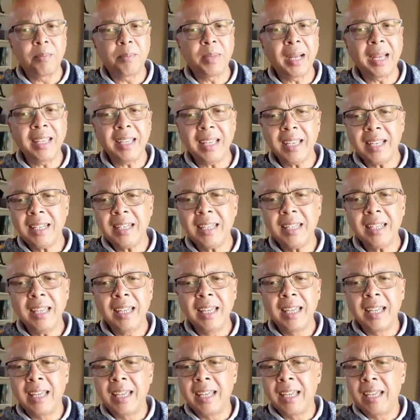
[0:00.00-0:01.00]
By
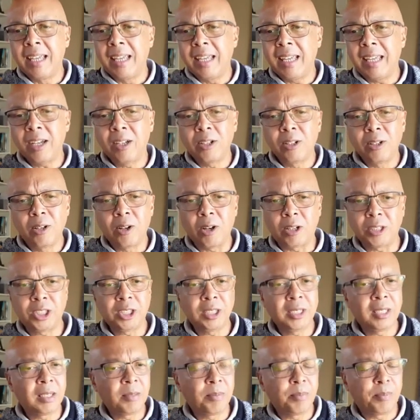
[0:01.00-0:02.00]
any
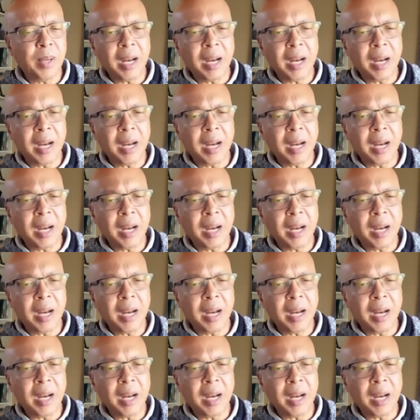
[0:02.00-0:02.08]
ecological